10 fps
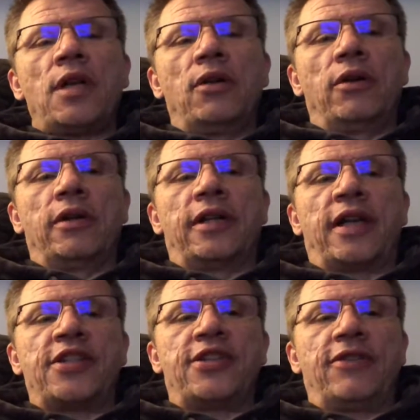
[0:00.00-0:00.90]
or an
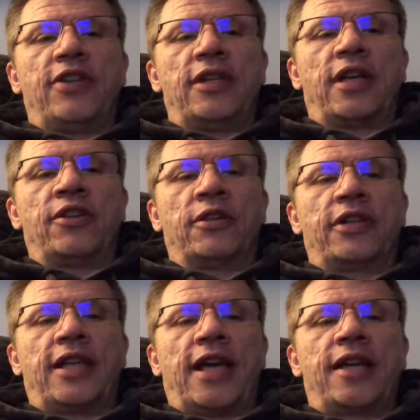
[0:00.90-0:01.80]
ICE EV that you're
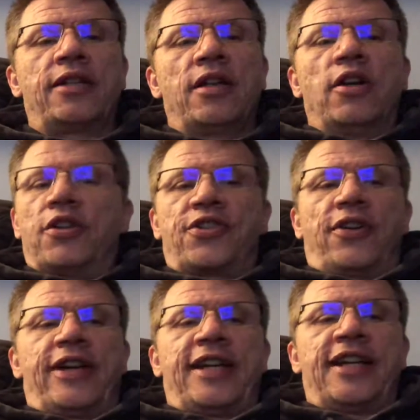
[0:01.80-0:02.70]
looking at, or
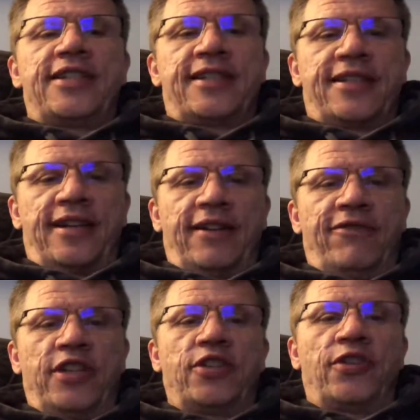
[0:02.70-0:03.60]
sorry, an ICE
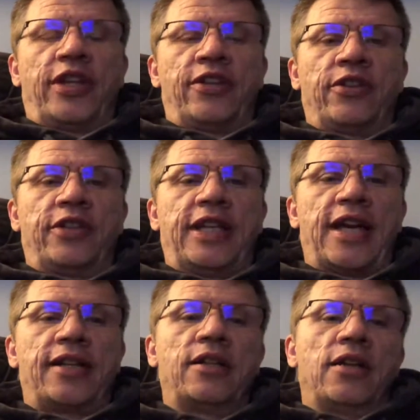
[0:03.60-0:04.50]
vehicle that you're looking
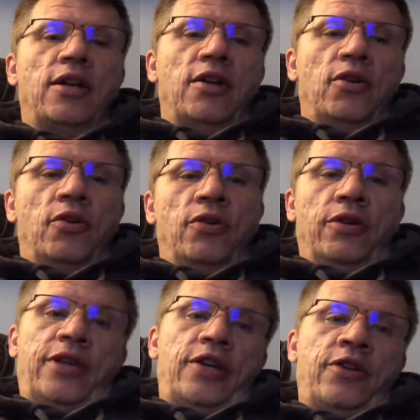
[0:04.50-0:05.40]
at,
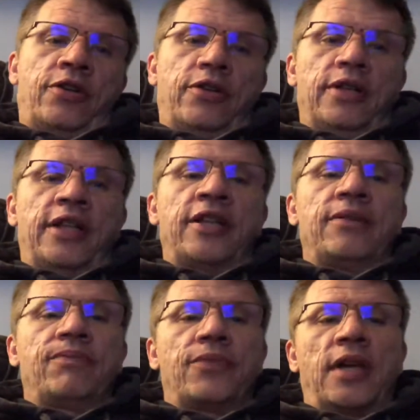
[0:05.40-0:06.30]
or that you're currently,
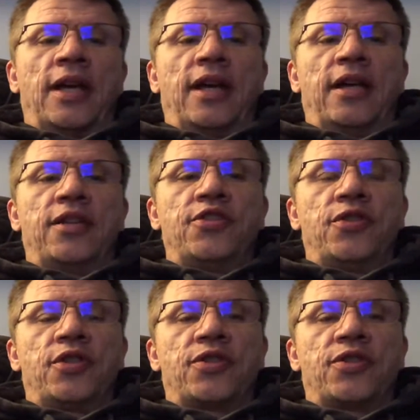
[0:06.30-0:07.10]
and you can